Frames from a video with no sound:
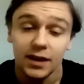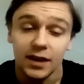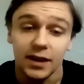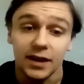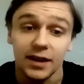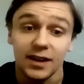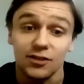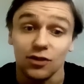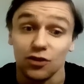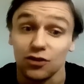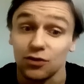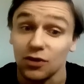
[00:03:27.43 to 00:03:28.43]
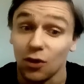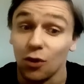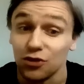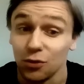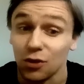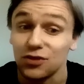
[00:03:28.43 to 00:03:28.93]
is
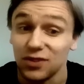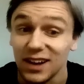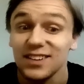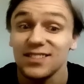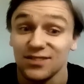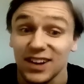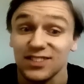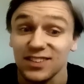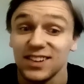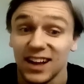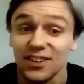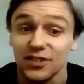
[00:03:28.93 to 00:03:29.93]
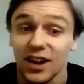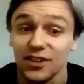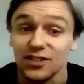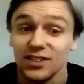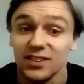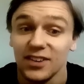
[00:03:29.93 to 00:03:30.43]
also what that classed
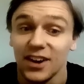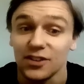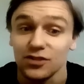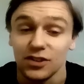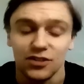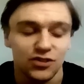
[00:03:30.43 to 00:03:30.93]
as actually.